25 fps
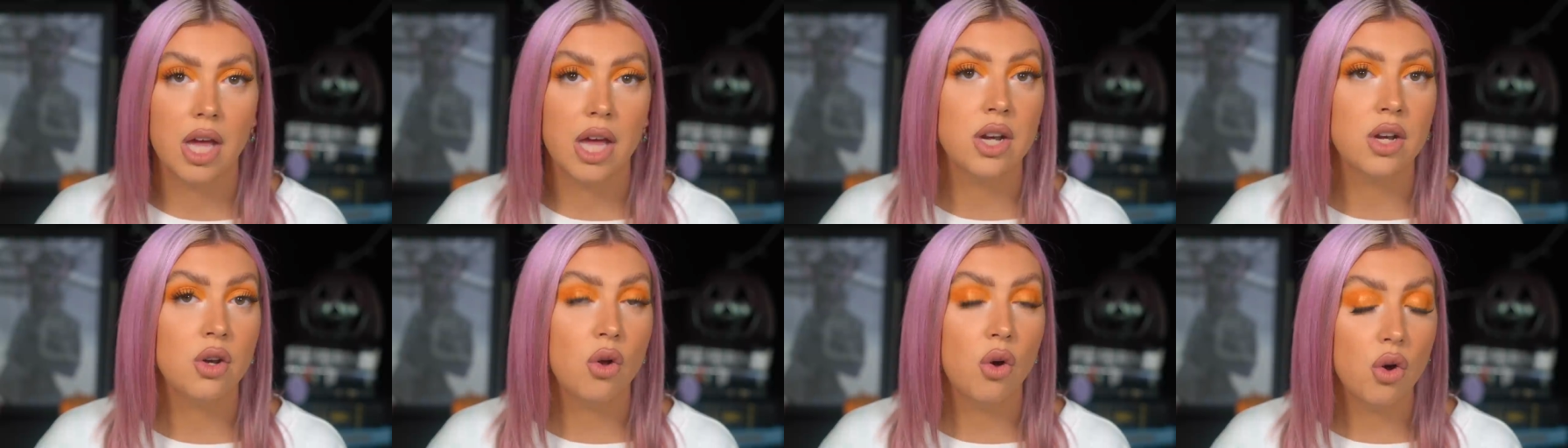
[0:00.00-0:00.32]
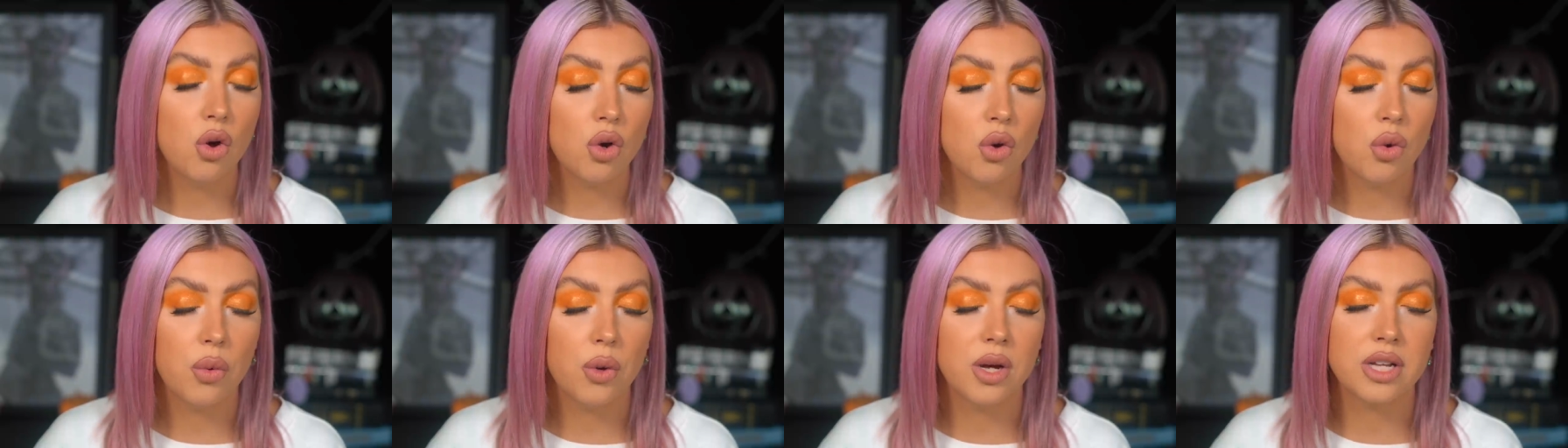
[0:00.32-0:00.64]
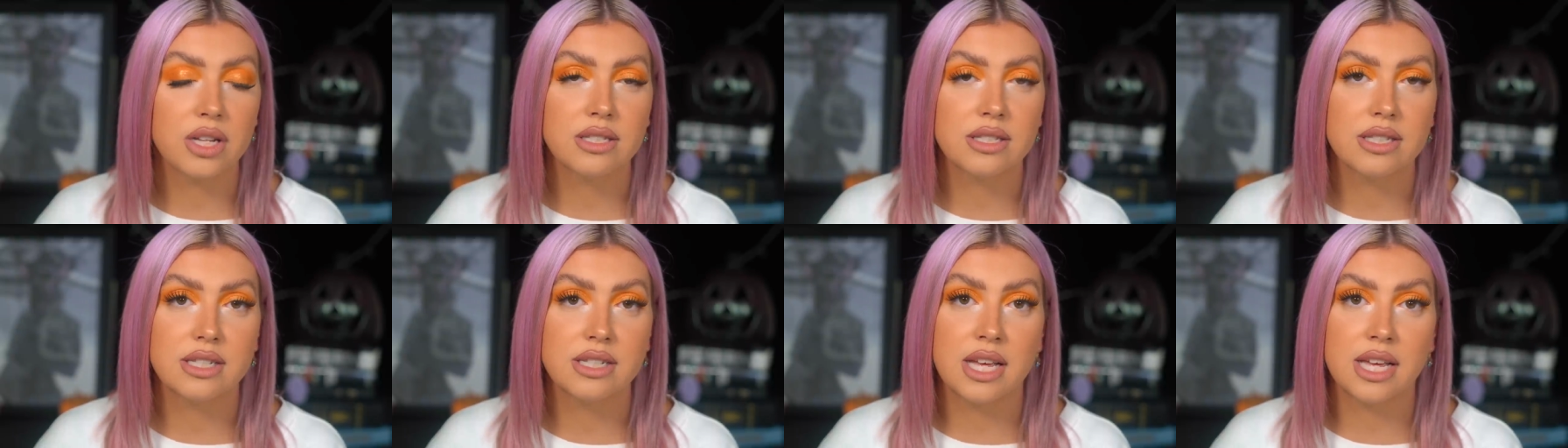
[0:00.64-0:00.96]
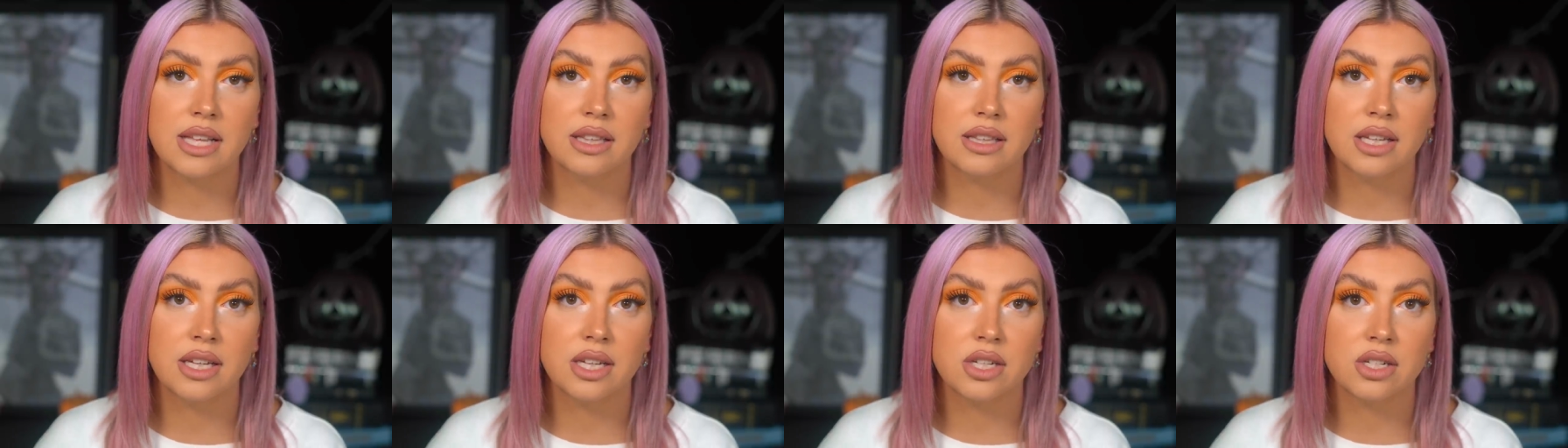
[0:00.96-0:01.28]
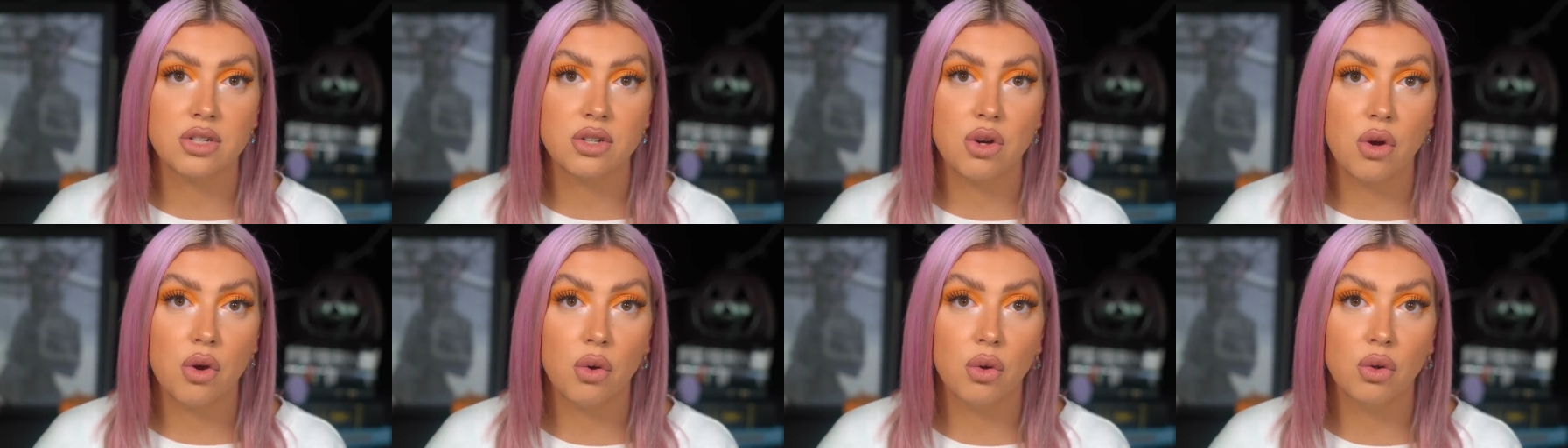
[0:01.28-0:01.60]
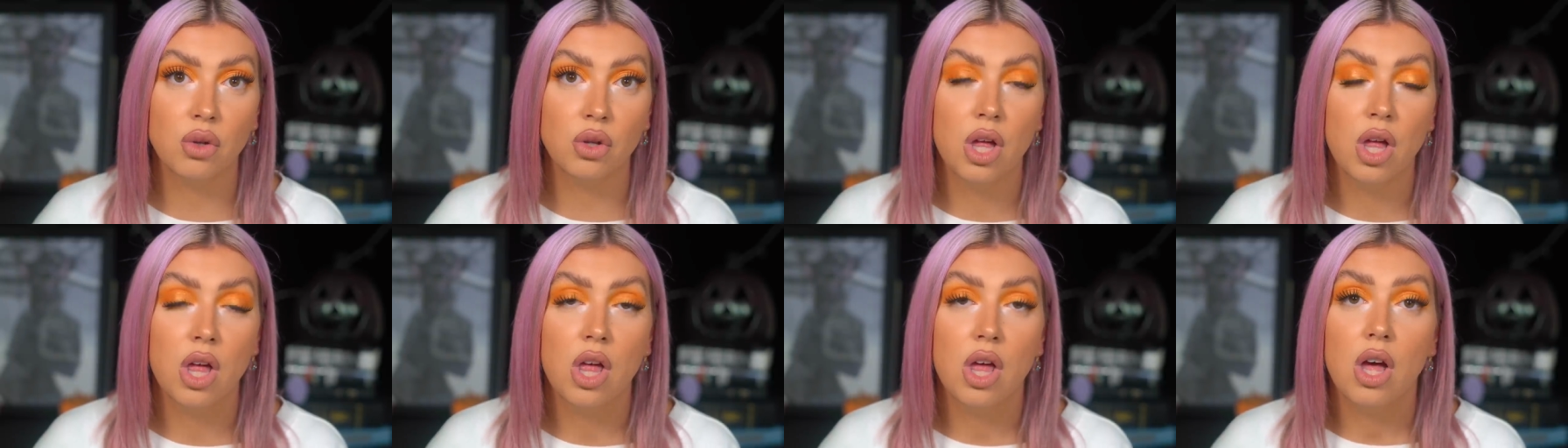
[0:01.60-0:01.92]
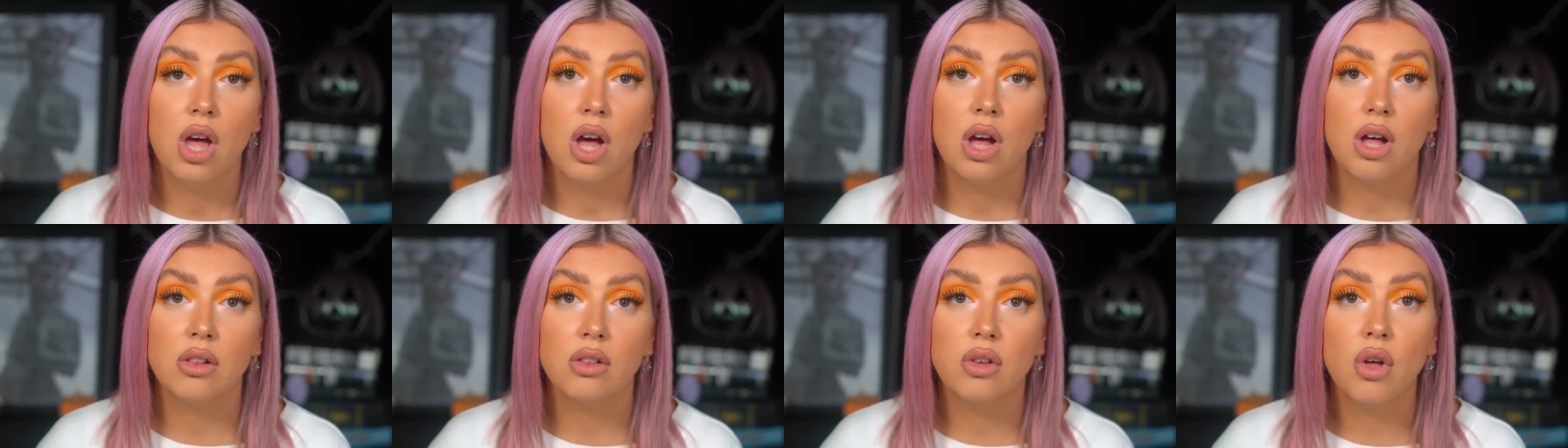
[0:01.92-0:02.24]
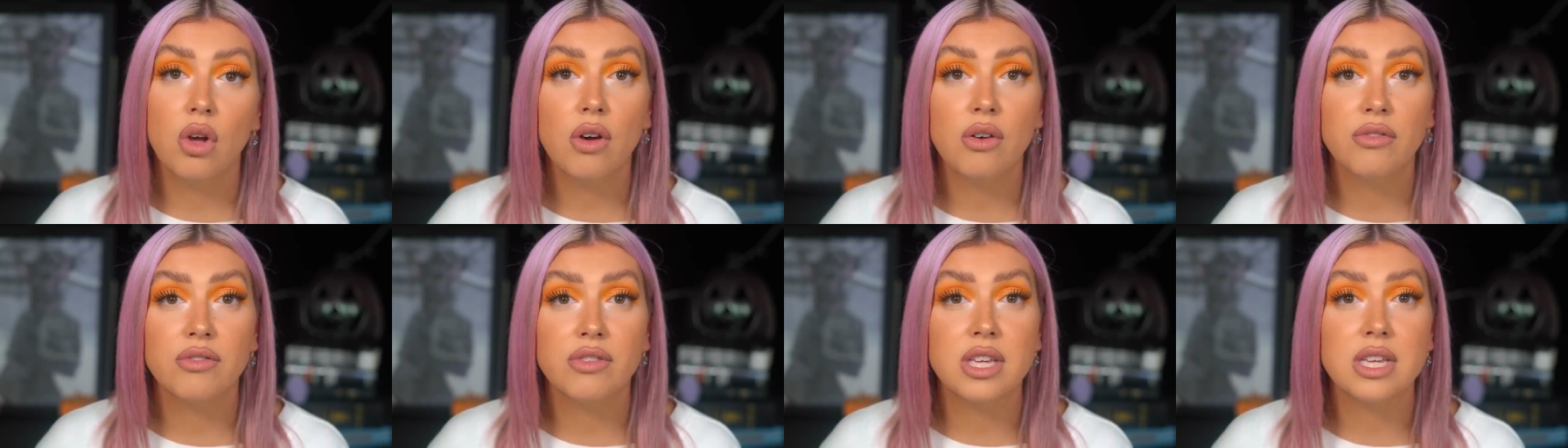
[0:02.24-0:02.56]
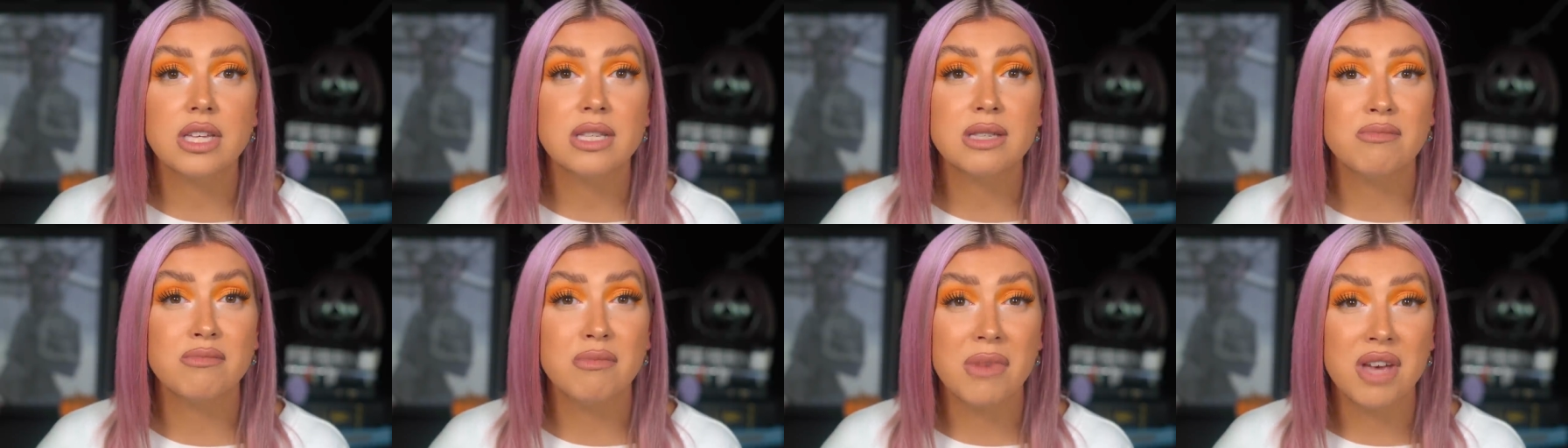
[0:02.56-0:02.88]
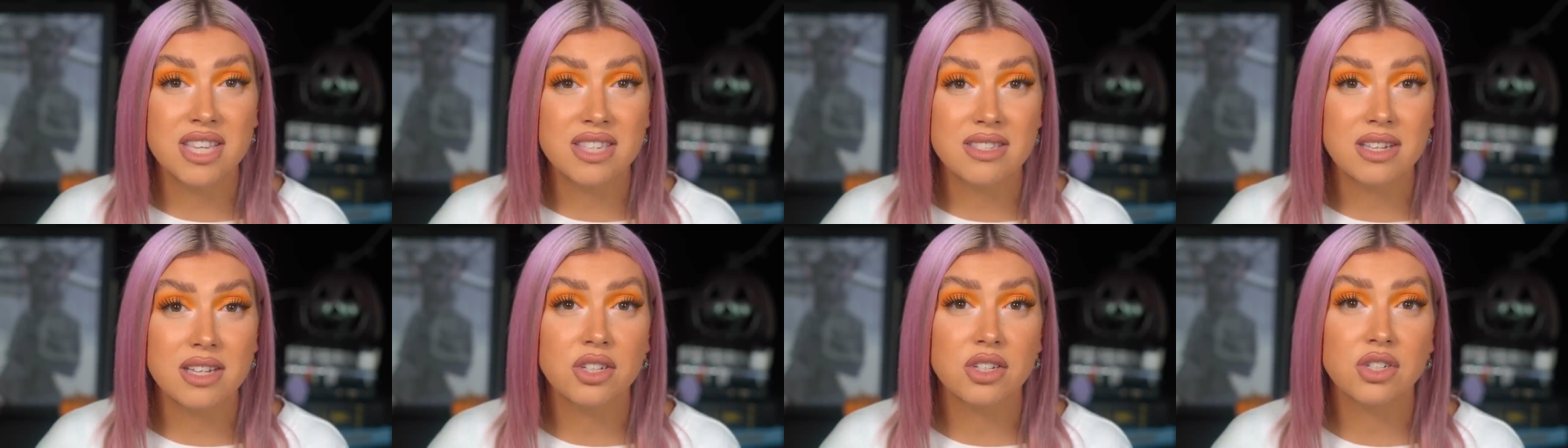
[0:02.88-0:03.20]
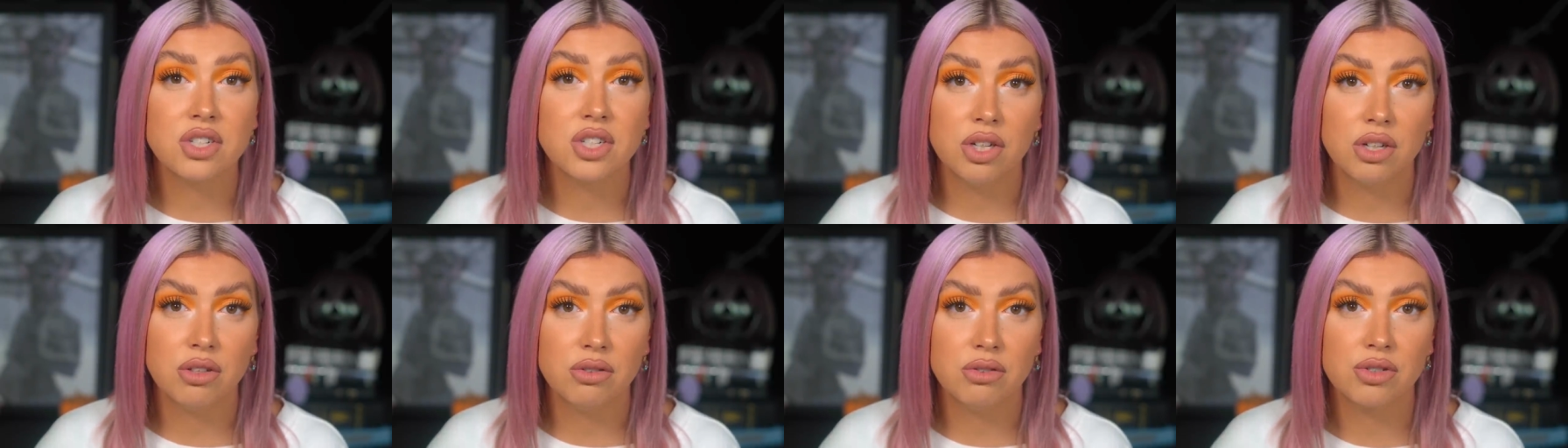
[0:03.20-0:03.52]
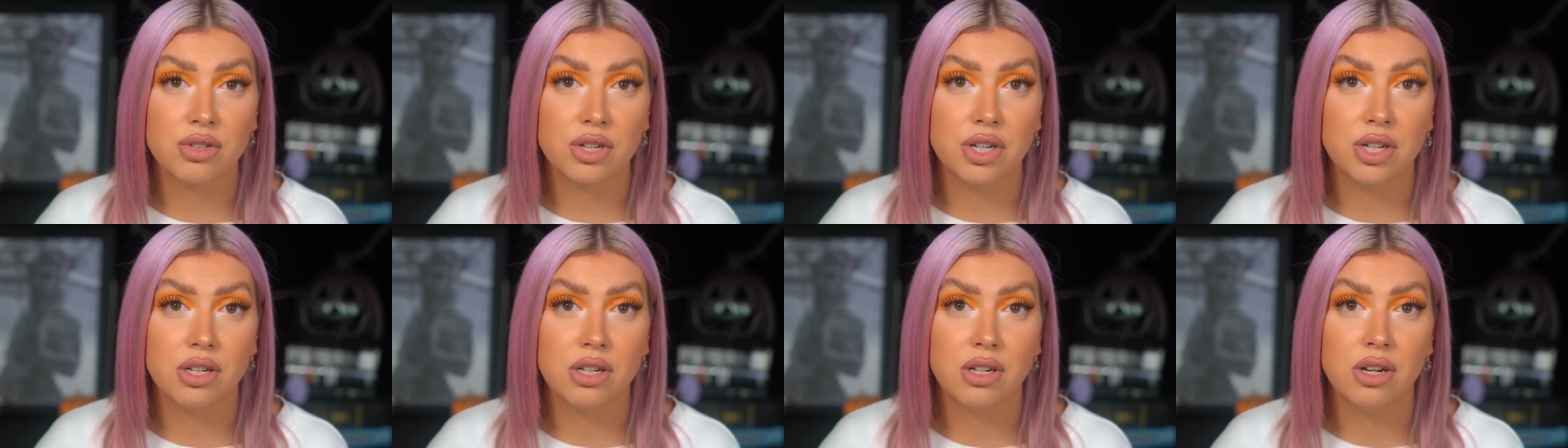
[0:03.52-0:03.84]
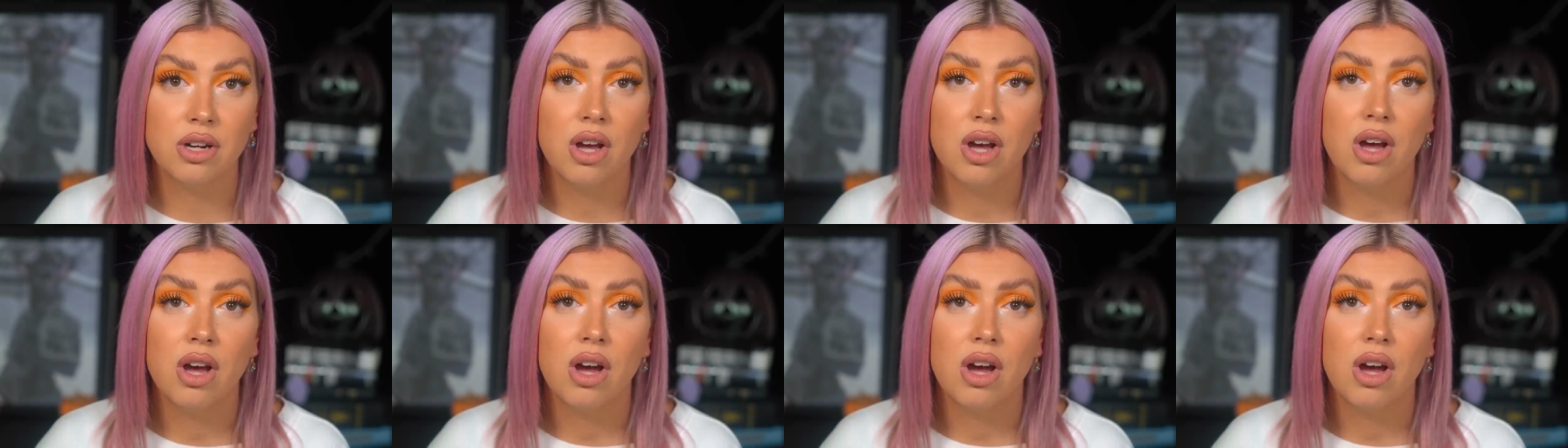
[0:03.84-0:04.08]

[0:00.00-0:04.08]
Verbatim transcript: And not coincidentally at all, a lot of these missing children